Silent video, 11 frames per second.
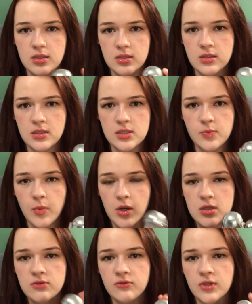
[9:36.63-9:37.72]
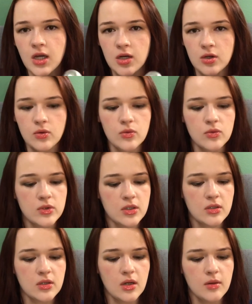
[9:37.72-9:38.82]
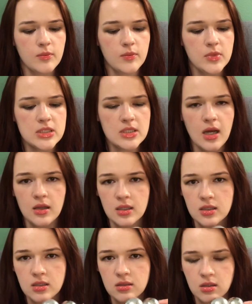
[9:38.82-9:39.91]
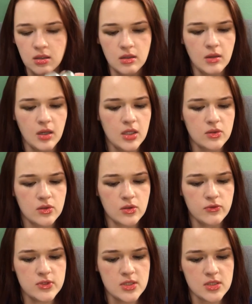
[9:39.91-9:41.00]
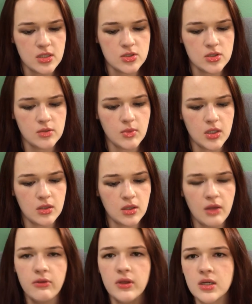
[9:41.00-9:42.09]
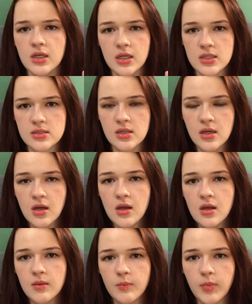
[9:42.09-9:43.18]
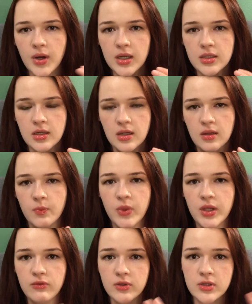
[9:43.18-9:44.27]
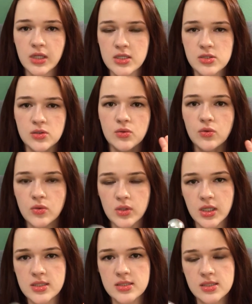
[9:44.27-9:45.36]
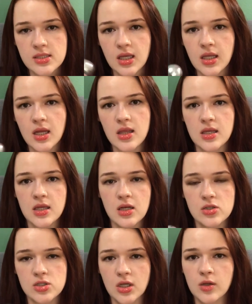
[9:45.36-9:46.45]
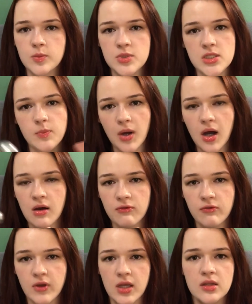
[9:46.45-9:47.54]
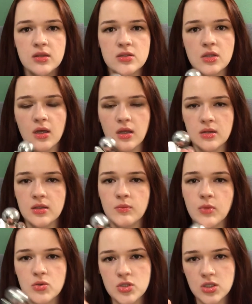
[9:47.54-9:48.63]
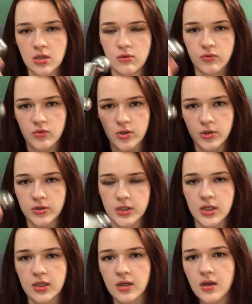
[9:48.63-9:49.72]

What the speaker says: these parts feel kind of cool. They're metallic. I don't know if this is actually metal. I think it is. But they feel nice and cool against the skin, and they can actually help depuff. And the motion of rolling